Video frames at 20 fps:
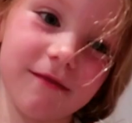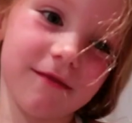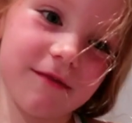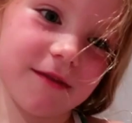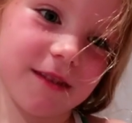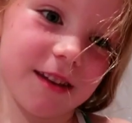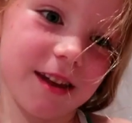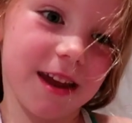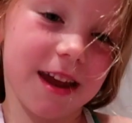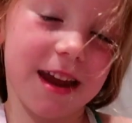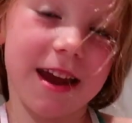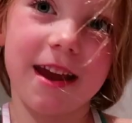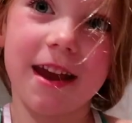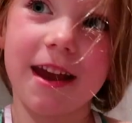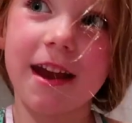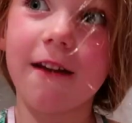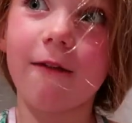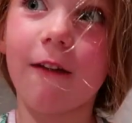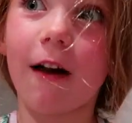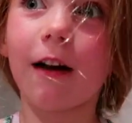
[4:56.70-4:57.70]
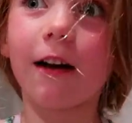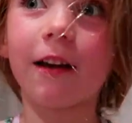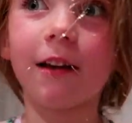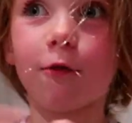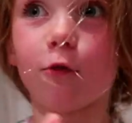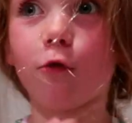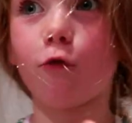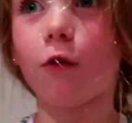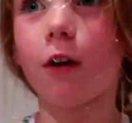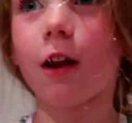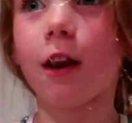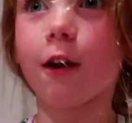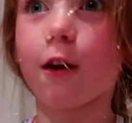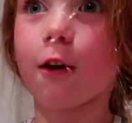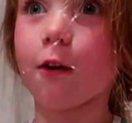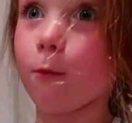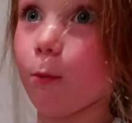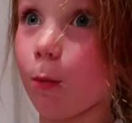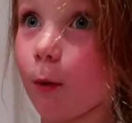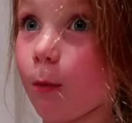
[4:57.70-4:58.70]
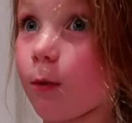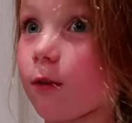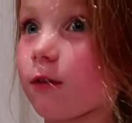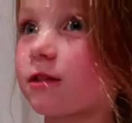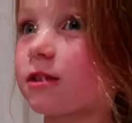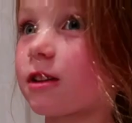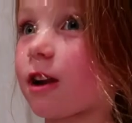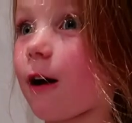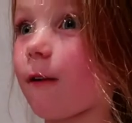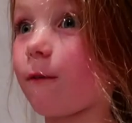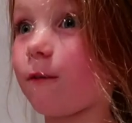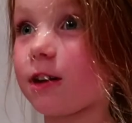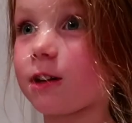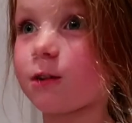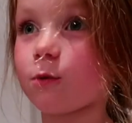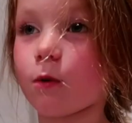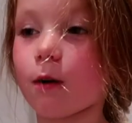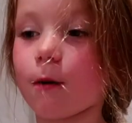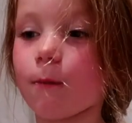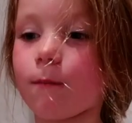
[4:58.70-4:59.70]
Okay, that is really good bubble slam, this one.